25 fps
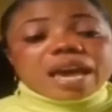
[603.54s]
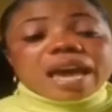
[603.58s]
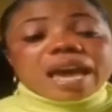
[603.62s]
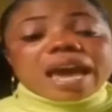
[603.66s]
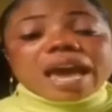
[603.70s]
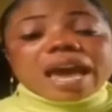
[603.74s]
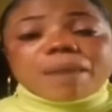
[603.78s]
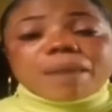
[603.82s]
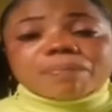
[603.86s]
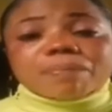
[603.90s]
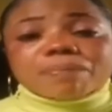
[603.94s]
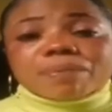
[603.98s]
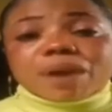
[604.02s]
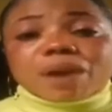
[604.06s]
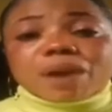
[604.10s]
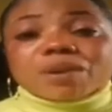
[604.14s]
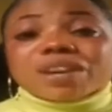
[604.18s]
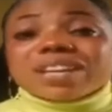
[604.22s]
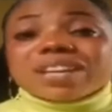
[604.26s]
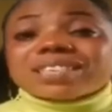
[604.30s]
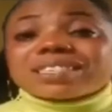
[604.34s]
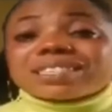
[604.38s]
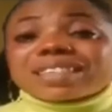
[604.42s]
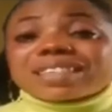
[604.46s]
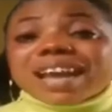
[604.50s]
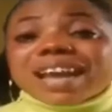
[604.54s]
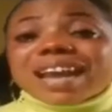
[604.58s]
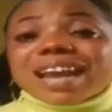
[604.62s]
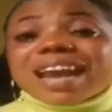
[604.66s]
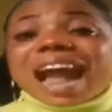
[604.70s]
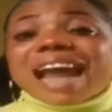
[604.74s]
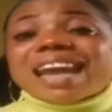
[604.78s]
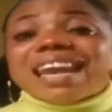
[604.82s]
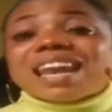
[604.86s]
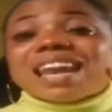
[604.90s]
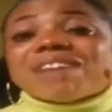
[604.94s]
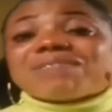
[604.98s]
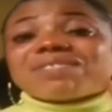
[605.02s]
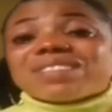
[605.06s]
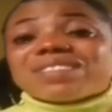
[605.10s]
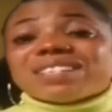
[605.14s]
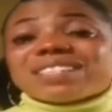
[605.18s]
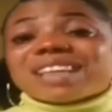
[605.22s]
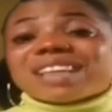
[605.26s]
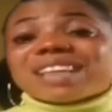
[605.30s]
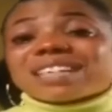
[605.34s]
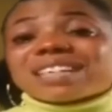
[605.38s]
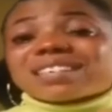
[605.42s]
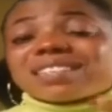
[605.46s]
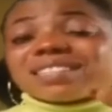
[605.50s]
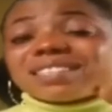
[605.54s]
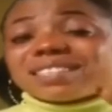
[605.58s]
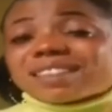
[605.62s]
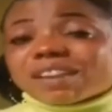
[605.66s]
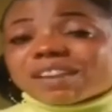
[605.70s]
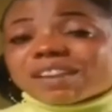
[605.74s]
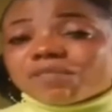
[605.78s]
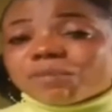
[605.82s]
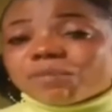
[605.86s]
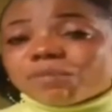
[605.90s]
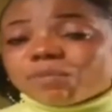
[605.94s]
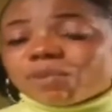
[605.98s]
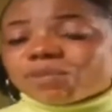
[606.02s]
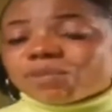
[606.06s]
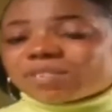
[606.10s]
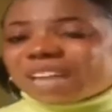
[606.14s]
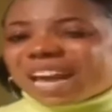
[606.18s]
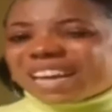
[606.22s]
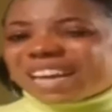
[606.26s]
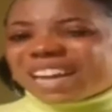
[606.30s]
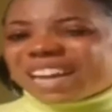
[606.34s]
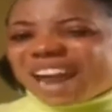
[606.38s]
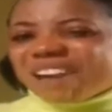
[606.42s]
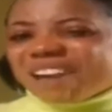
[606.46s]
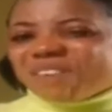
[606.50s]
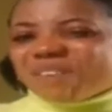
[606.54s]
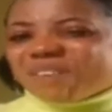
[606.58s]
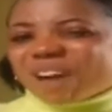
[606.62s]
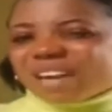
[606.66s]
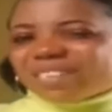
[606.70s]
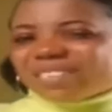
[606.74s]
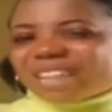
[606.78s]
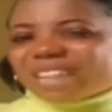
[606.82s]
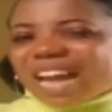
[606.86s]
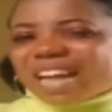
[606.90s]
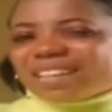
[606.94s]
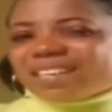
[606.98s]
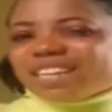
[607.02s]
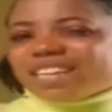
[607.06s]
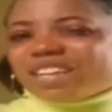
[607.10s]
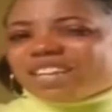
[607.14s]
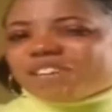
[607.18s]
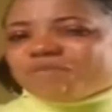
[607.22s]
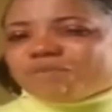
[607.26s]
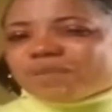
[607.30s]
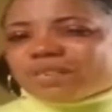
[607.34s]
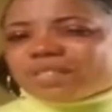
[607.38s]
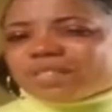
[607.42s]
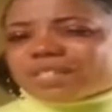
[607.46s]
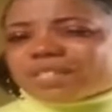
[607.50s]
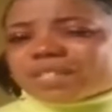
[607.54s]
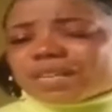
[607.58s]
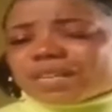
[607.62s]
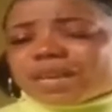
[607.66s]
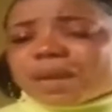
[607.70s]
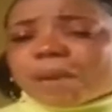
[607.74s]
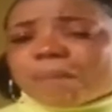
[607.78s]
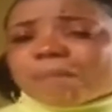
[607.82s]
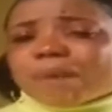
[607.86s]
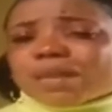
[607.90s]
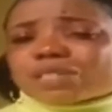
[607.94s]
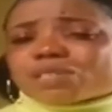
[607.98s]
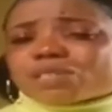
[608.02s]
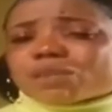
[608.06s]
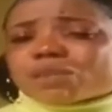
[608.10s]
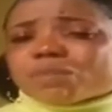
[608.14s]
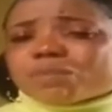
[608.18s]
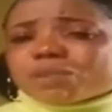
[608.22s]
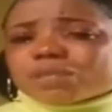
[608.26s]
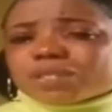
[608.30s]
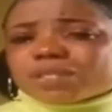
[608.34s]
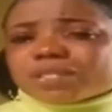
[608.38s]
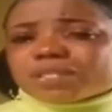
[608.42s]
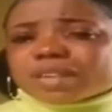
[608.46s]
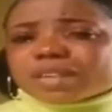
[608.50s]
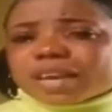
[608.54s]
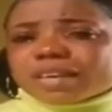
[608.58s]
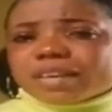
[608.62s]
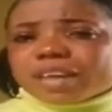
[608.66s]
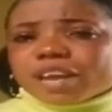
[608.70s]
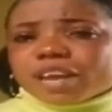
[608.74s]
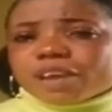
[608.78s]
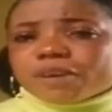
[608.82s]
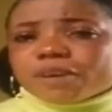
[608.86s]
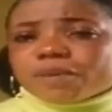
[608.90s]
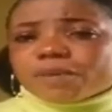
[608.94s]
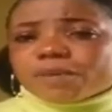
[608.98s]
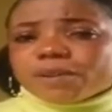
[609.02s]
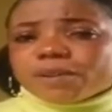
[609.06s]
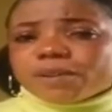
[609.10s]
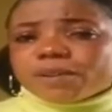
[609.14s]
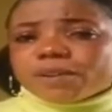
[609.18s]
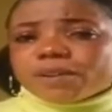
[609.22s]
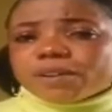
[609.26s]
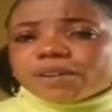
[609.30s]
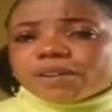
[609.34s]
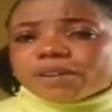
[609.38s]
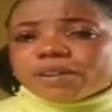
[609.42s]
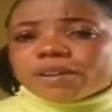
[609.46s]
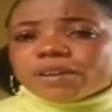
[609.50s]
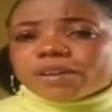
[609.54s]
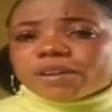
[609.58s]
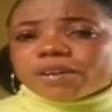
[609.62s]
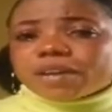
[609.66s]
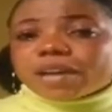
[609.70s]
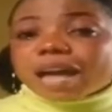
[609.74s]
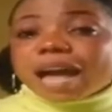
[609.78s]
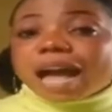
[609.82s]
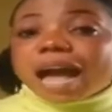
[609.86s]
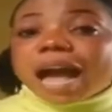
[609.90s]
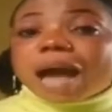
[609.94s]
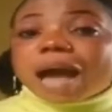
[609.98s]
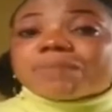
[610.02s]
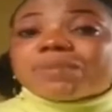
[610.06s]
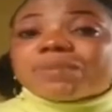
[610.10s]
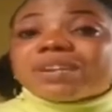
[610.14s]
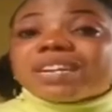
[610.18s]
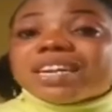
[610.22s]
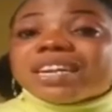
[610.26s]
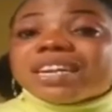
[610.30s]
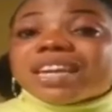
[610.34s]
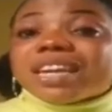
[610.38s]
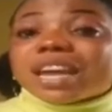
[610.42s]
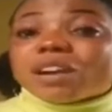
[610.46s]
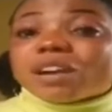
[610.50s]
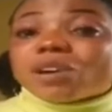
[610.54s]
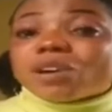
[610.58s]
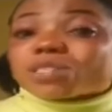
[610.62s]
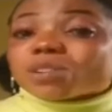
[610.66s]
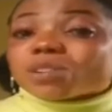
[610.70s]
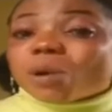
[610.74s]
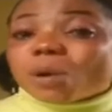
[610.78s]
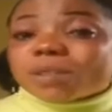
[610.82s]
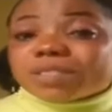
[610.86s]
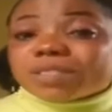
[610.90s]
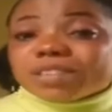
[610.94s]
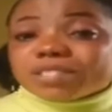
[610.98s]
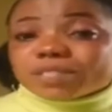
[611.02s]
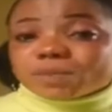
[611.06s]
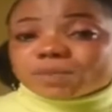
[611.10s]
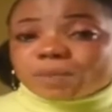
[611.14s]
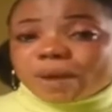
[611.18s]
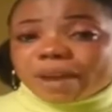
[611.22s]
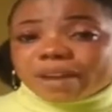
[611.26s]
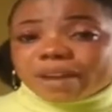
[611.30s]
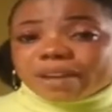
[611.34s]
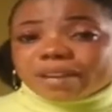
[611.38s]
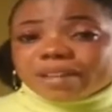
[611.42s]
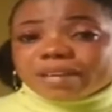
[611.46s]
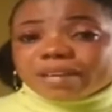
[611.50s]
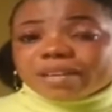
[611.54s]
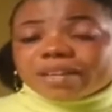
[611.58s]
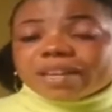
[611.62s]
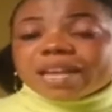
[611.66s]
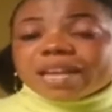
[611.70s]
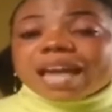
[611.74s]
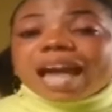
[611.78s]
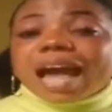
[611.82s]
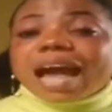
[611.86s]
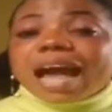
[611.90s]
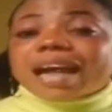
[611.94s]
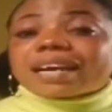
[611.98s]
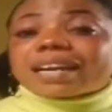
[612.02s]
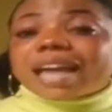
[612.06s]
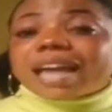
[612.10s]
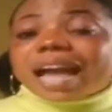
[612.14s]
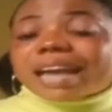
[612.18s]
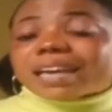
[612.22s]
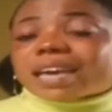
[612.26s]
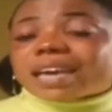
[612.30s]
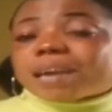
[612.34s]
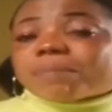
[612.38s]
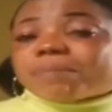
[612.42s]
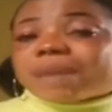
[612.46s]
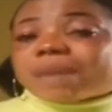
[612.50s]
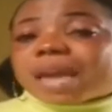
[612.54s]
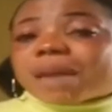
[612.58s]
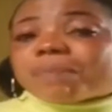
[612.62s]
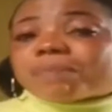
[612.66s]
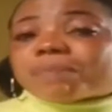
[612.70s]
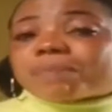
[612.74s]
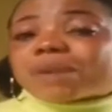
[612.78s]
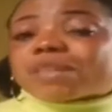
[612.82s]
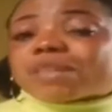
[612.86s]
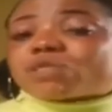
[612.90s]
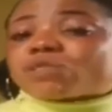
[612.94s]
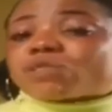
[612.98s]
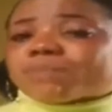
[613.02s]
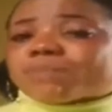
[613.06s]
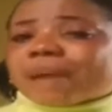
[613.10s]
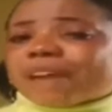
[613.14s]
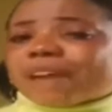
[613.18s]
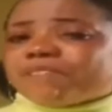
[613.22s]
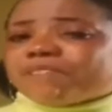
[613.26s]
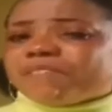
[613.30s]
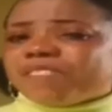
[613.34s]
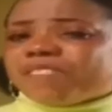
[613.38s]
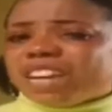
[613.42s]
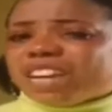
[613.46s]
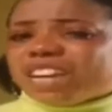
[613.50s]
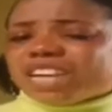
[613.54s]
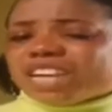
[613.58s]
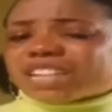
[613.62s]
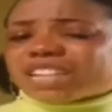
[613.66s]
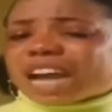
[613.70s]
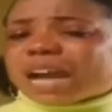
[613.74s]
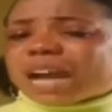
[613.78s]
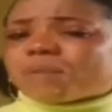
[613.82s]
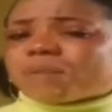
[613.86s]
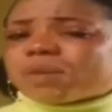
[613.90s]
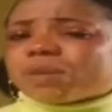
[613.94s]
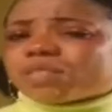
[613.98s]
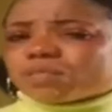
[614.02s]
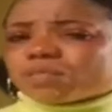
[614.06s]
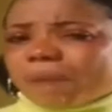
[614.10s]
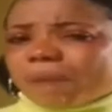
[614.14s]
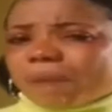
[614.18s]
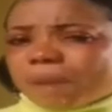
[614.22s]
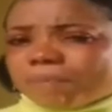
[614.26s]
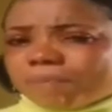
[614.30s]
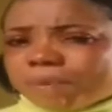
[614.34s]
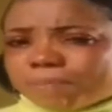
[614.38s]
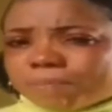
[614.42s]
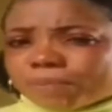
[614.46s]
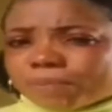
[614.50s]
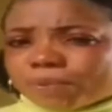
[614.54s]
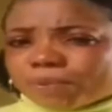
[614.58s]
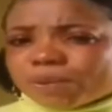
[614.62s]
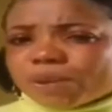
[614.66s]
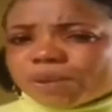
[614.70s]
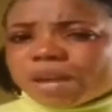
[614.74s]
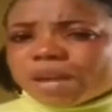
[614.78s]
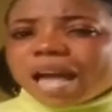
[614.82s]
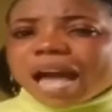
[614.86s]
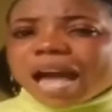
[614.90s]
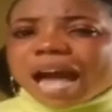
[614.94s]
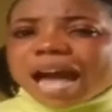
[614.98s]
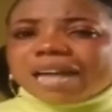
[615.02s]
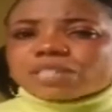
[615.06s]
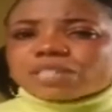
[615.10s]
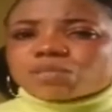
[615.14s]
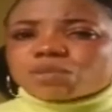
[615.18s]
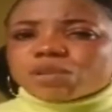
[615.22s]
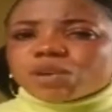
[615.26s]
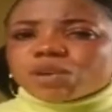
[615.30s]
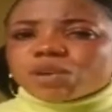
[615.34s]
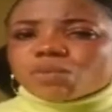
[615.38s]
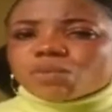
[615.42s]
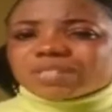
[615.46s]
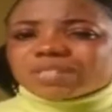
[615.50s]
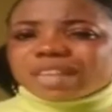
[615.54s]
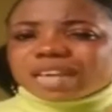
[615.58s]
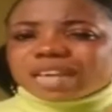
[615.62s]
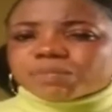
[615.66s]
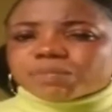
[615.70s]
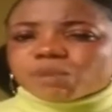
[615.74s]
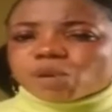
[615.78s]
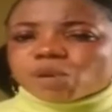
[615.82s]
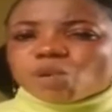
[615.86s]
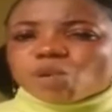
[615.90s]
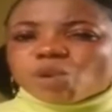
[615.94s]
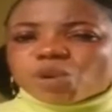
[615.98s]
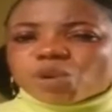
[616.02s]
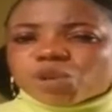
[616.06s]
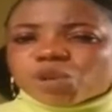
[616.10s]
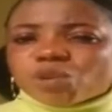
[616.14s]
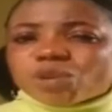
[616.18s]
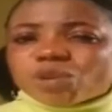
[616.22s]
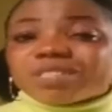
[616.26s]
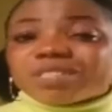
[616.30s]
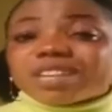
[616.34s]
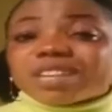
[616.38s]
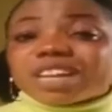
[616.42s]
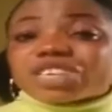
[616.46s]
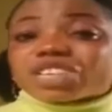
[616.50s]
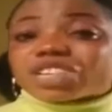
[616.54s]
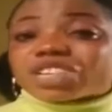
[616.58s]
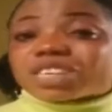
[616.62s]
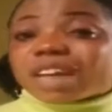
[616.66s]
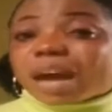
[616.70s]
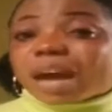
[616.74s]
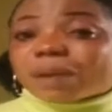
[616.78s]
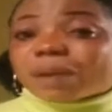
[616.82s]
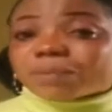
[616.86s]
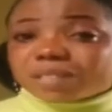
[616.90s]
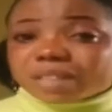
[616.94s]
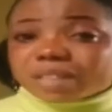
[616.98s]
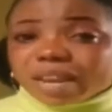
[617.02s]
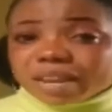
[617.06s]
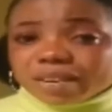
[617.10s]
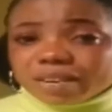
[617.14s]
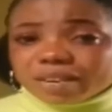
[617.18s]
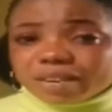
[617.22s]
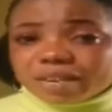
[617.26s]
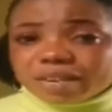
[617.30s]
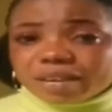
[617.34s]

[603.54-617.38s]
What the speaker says: April, he said, I left his house in 7 months and I ran and lived with Pastor Moses Adeyo. I've been in Lagos all this while. I came April to my village. I went to my people and told them what has been going on. They shouted.